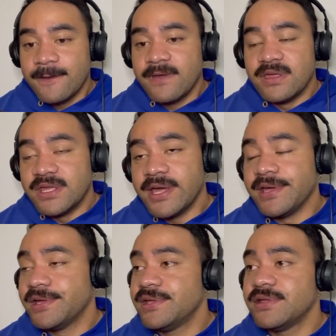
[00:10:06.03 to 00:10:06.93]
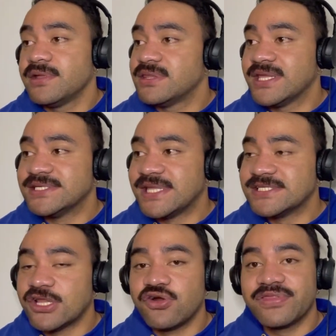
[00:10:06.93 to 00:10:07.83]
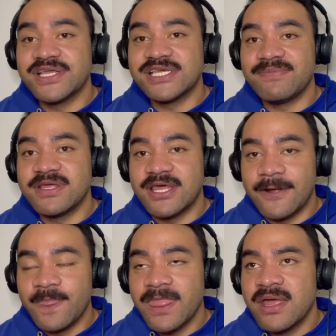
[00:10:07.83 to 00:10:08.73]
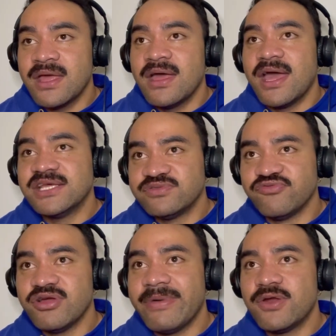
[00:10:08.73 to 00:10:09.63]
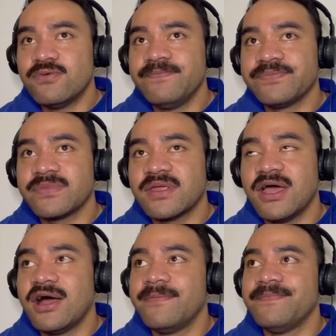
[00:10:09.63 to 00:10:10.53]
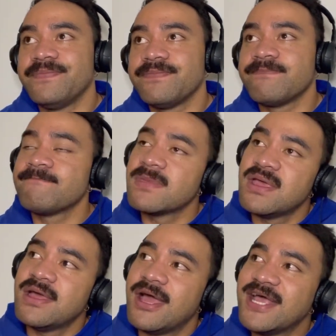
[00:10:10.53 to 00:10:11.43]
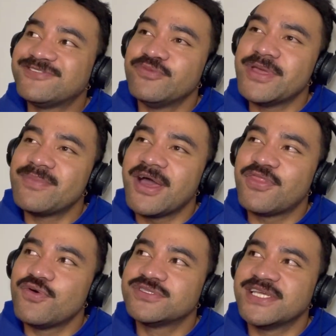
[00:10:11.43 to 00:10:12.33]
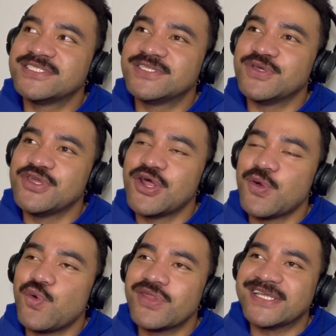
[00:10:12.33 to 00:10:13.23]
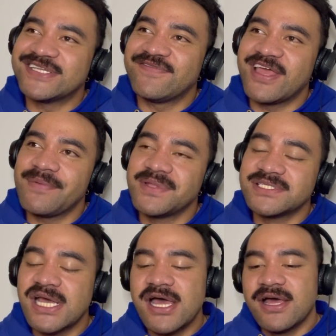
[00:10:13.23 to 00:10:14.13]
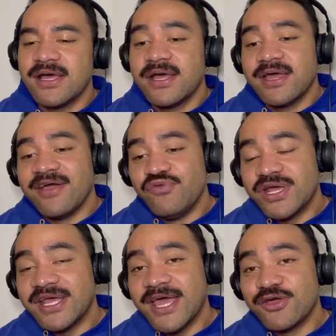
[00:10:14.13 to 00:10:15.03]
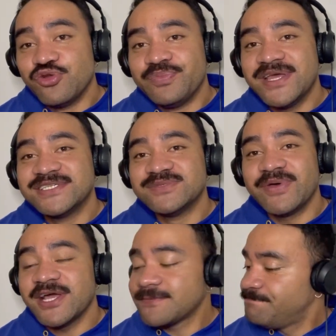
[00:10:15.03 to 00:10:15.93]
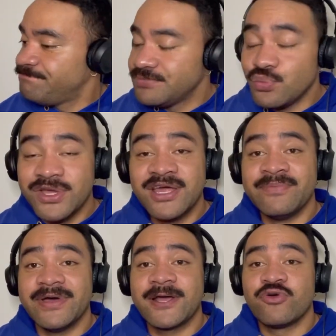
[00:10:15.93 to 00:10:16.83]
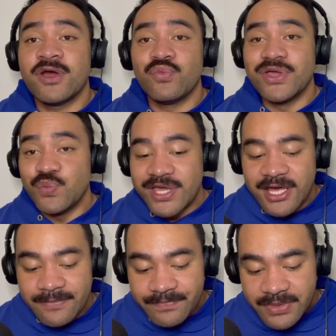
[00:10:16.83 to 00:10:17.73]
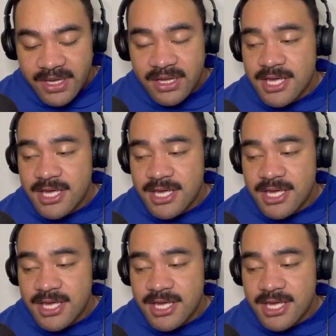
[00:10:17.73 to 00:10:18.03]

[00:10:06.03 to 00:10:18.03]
Yeah, there's a lot of things happening there. As for Fremantle, as for me and my thoughts as to, you know, all that stuff that happens, if we can get good pieces back, we get them back, right? We get them, yeah?